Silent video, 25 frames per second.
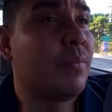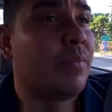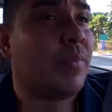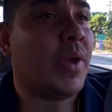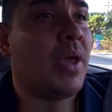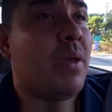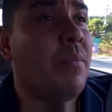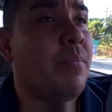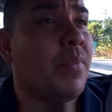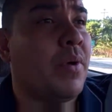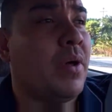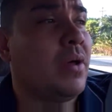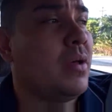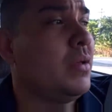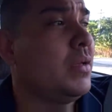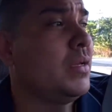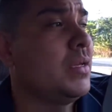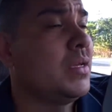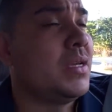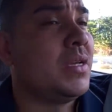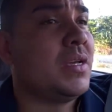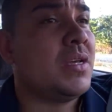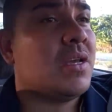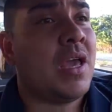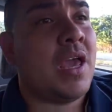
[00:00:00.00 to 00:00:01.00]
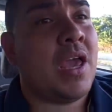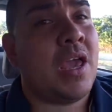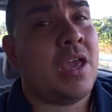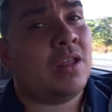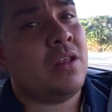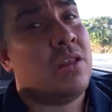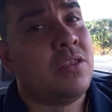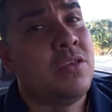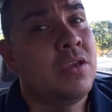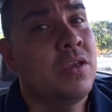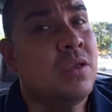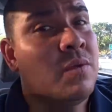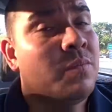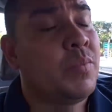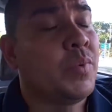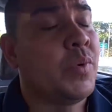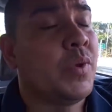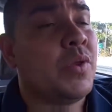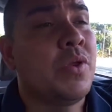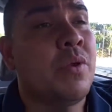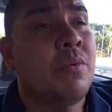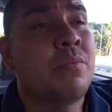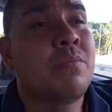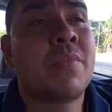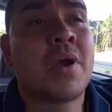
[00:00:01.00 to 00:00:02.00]
on PayPal and you can
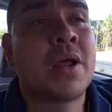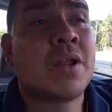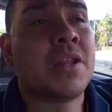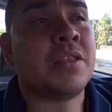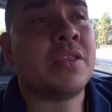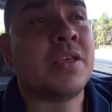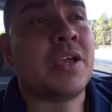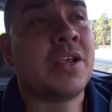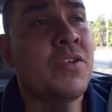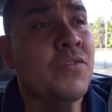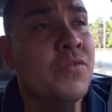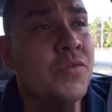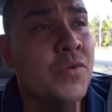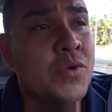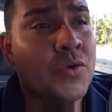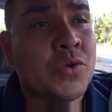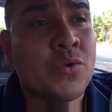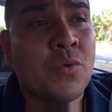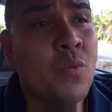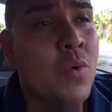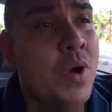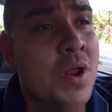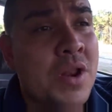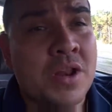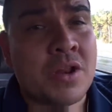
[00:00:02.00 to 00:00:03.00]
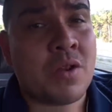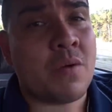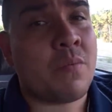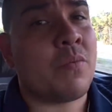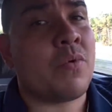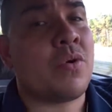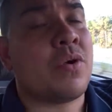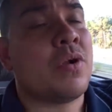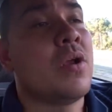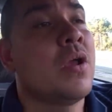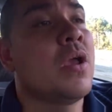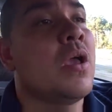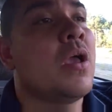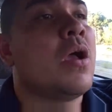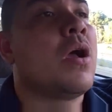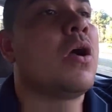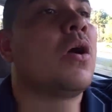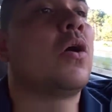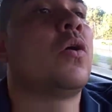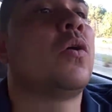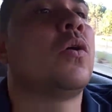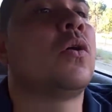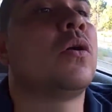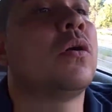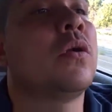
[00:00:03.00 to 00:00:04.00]
put your money there if you don't want it no more,
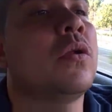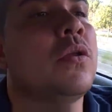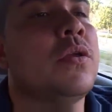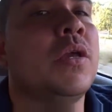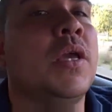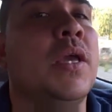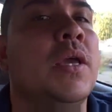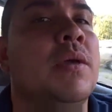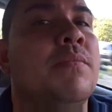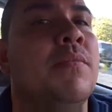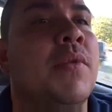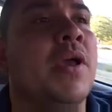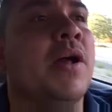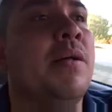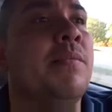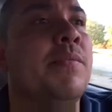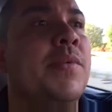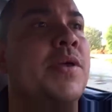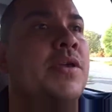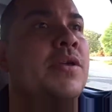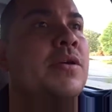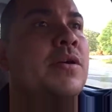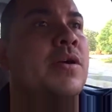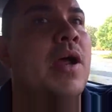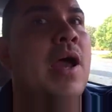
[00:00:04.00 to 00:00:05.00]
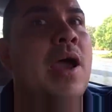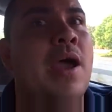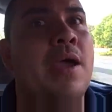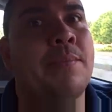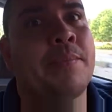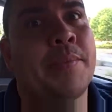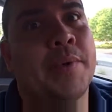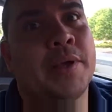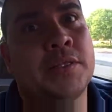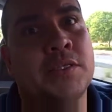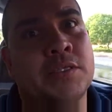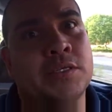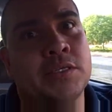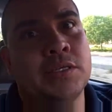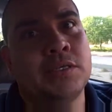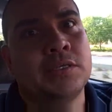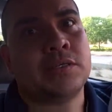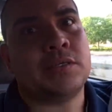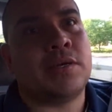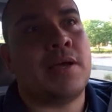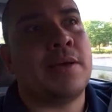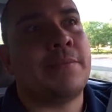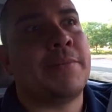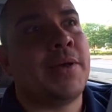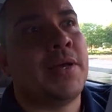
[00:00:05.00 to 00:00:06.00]
or you can mail me your iPad
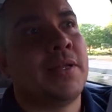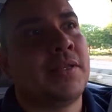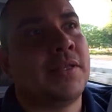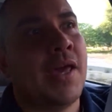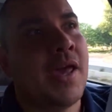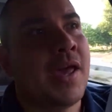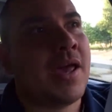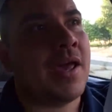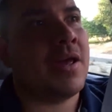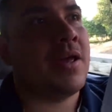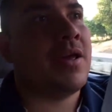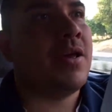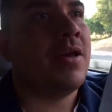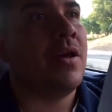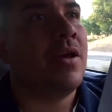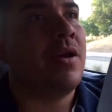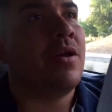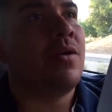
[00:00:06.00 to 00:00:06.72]
too. How about that?